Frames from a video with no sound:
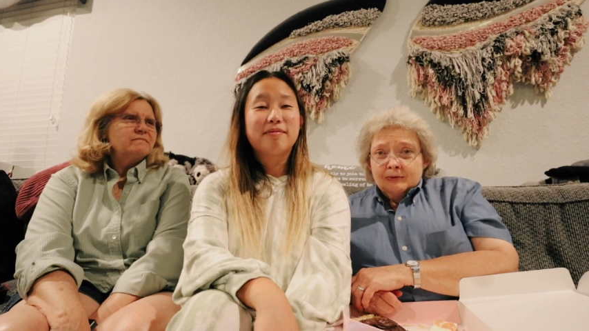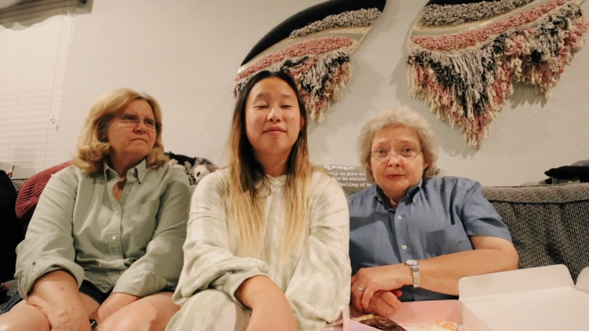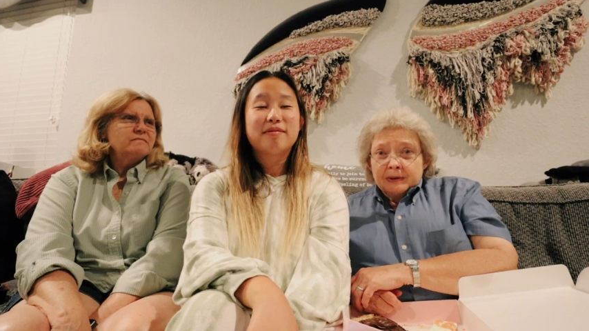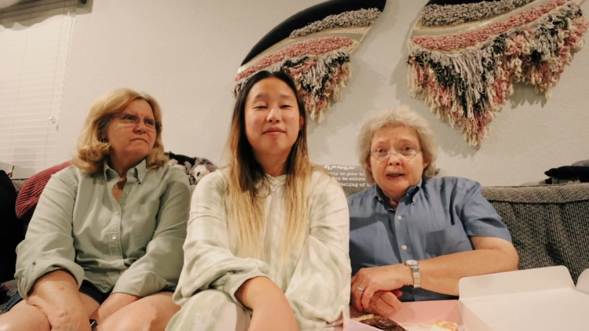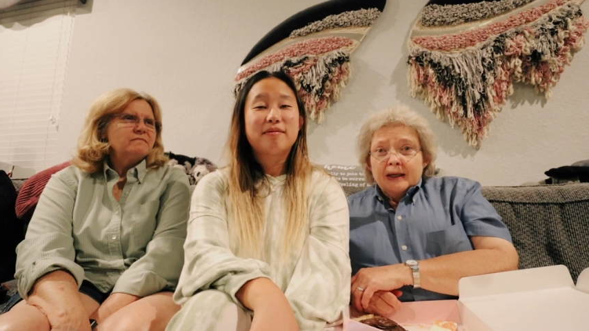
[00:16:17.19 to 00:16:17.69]

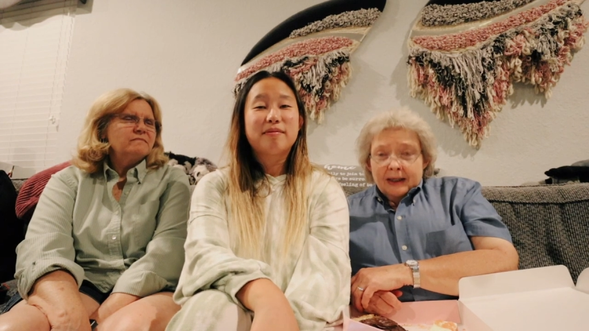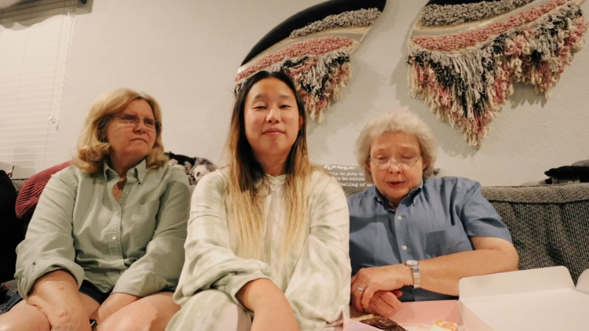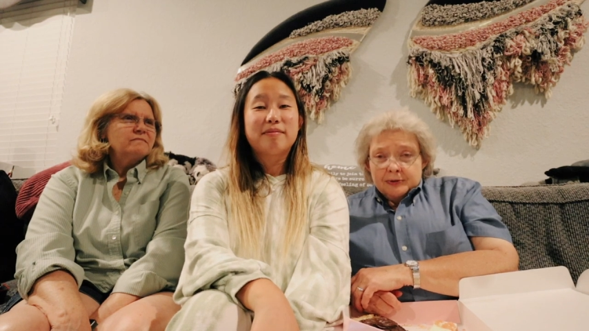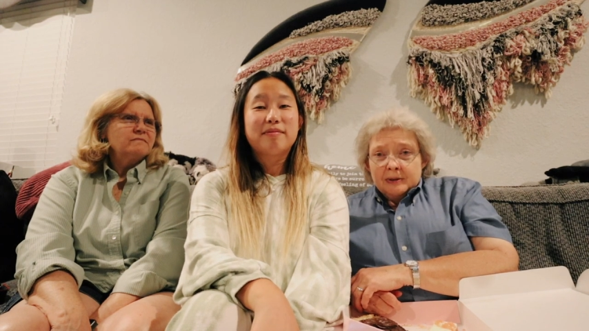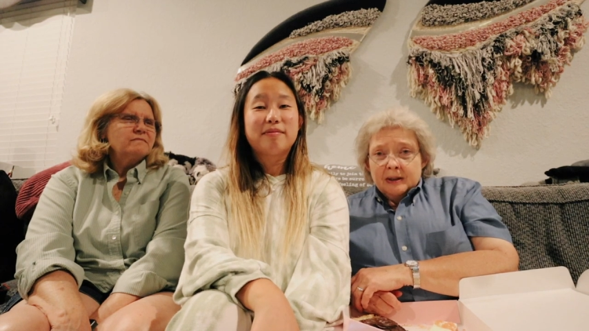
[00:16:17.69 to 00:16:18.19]
Speaker 1: three
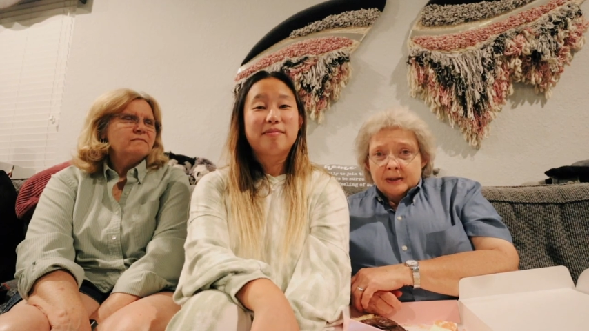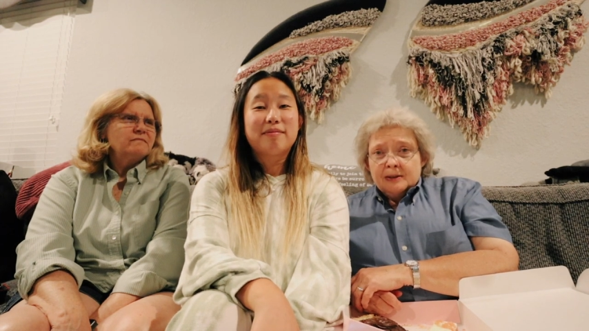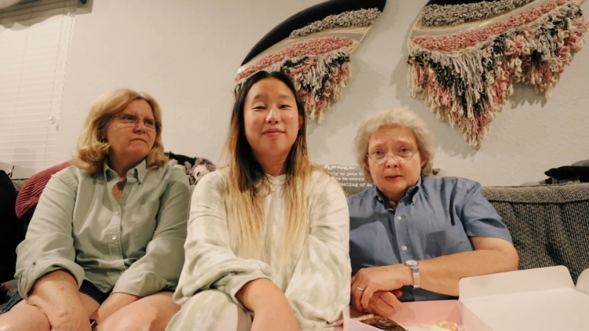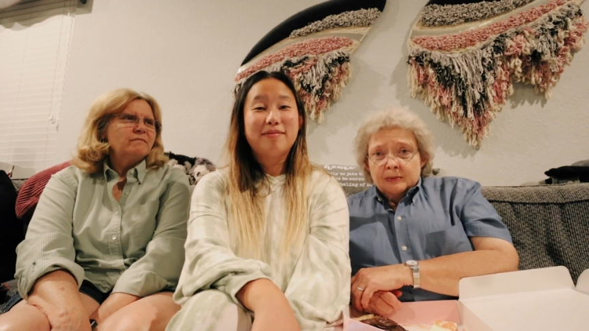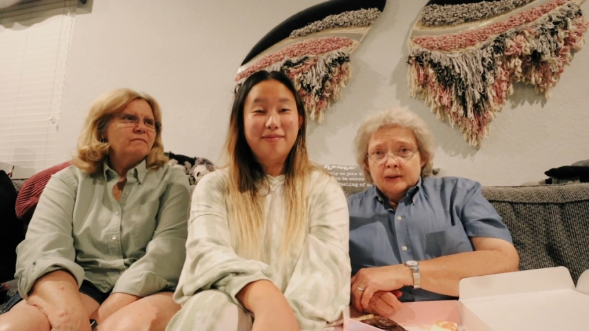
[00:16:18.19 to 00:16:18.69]
astronauts
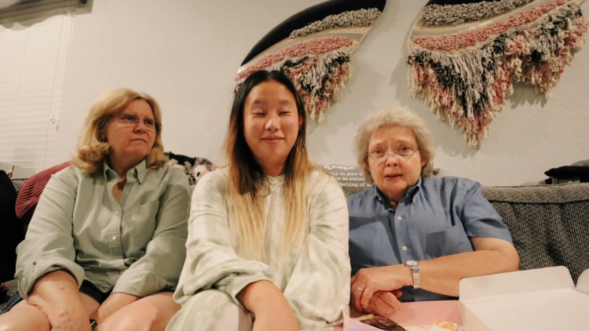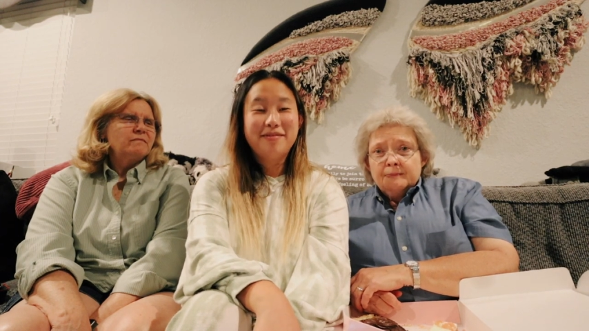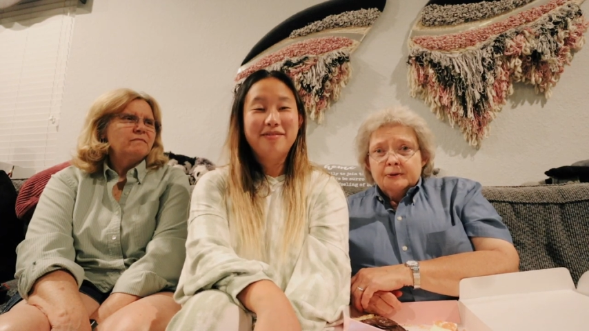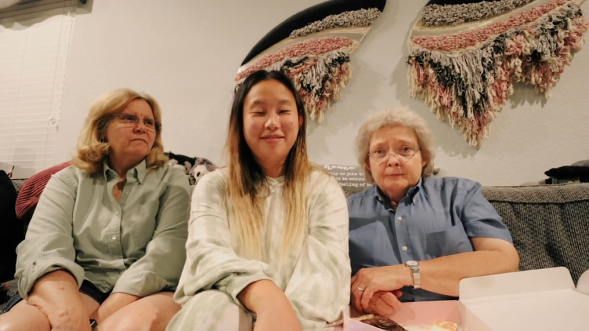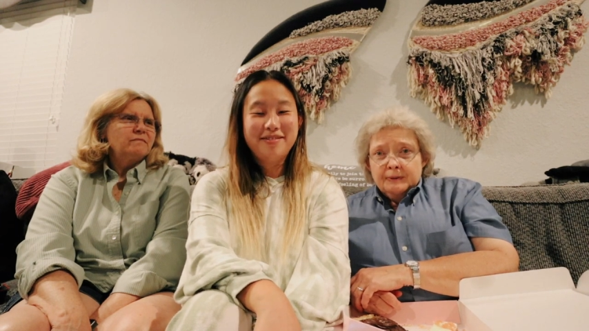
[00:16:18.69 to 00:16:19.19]
that went
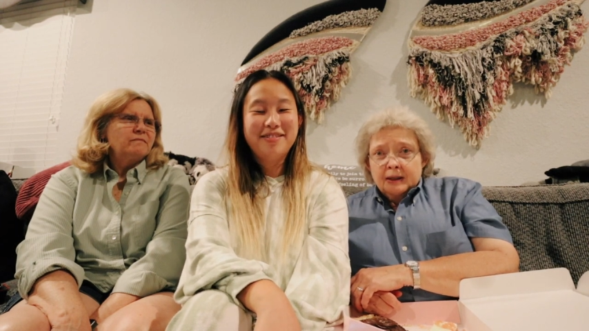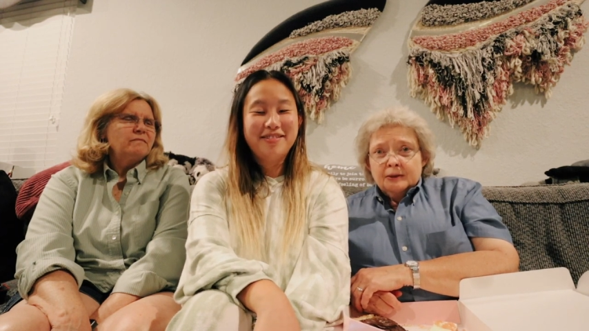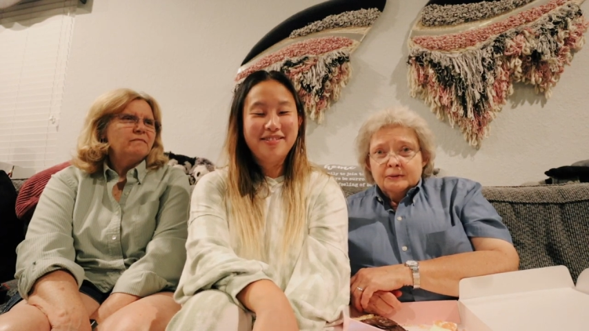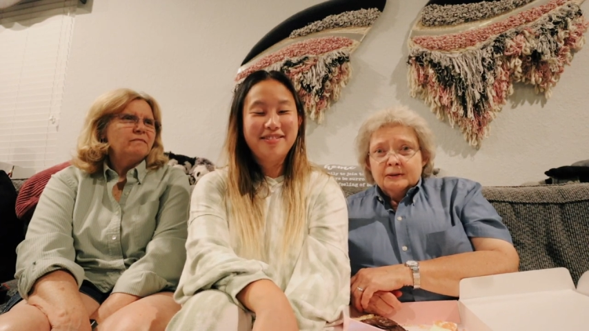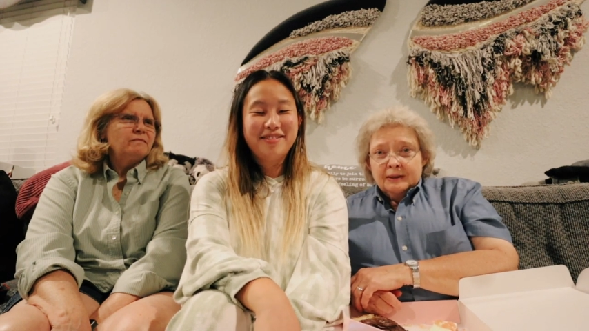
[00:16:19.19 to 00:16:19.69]
up at
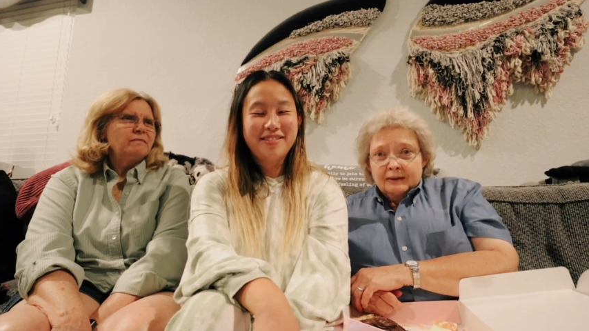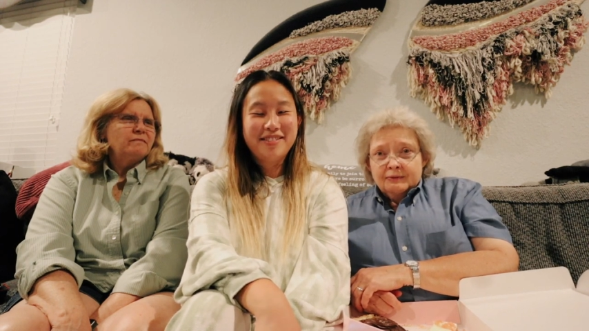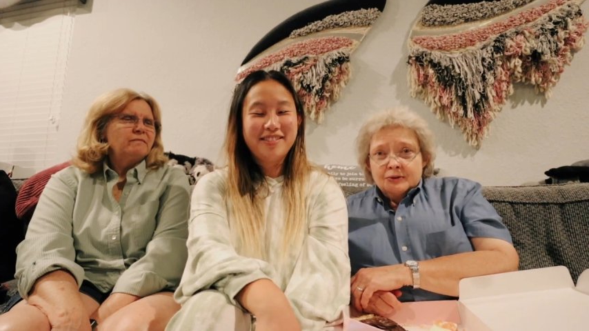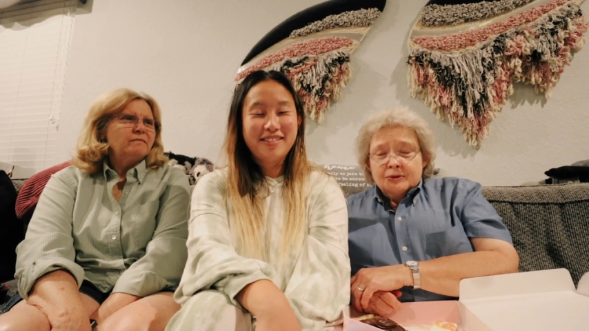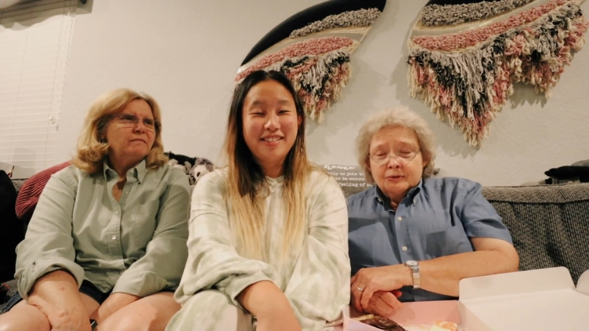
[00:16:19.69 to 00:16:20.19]
Apollo
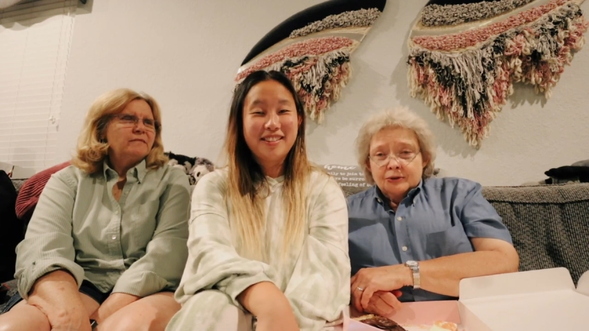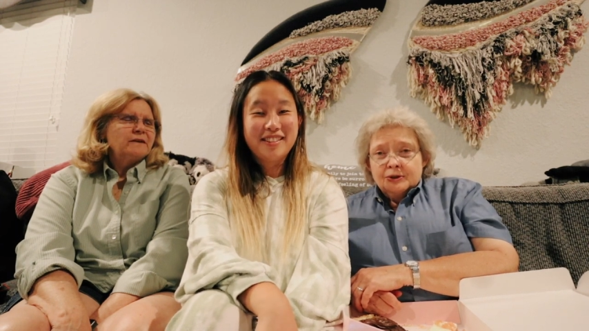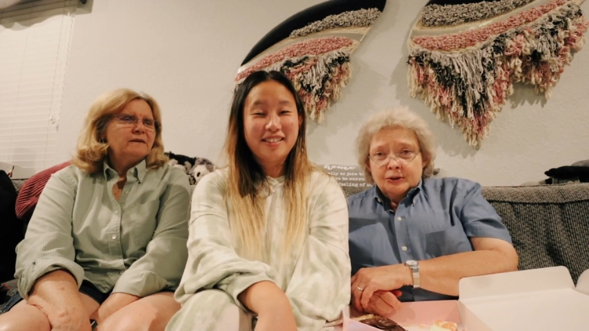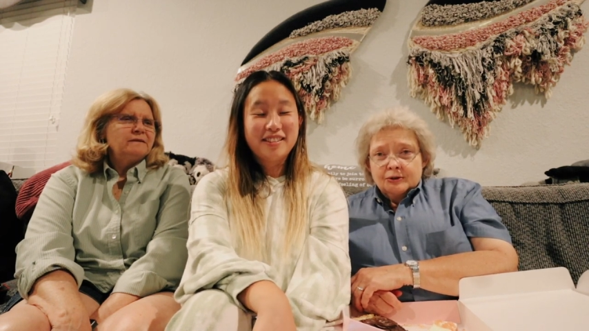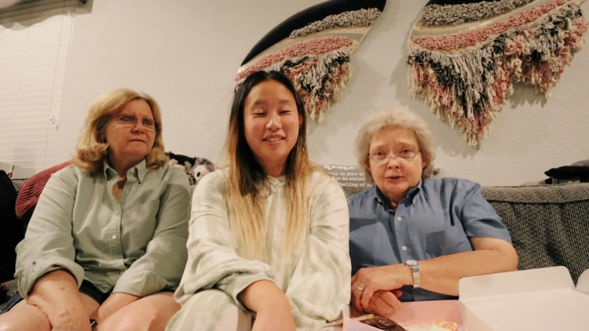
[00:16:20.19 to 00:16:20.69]
eleven so that
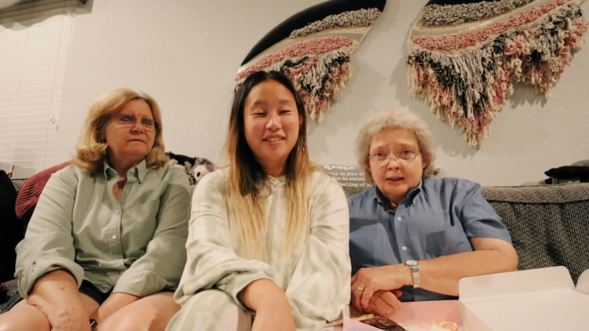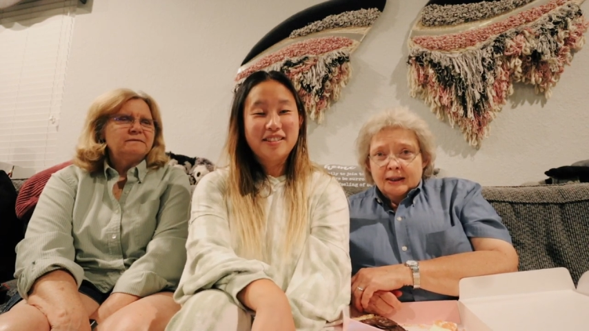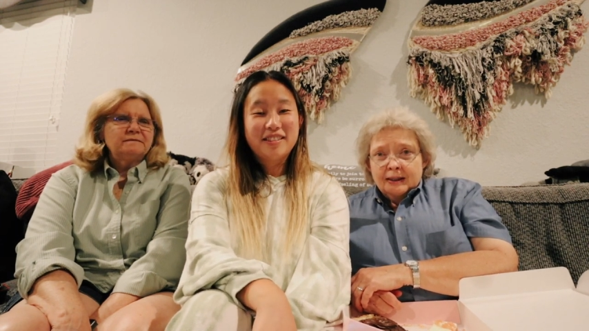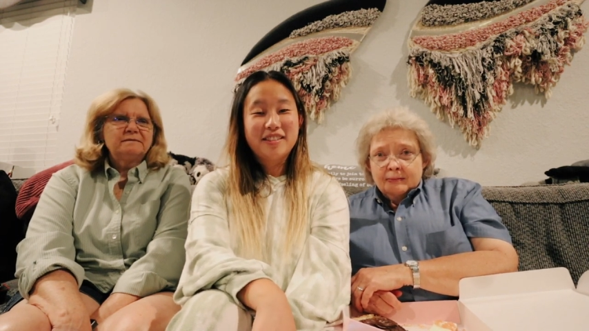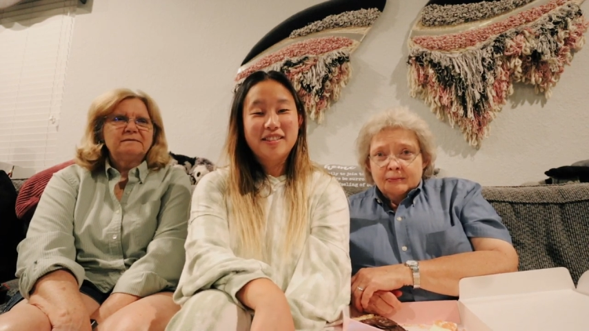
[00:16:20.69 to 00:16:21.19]
she could
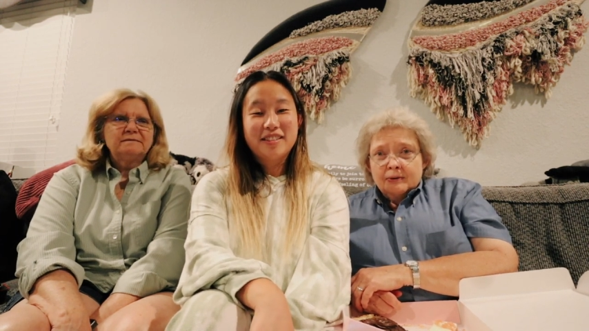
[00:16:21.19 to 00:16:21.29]
name,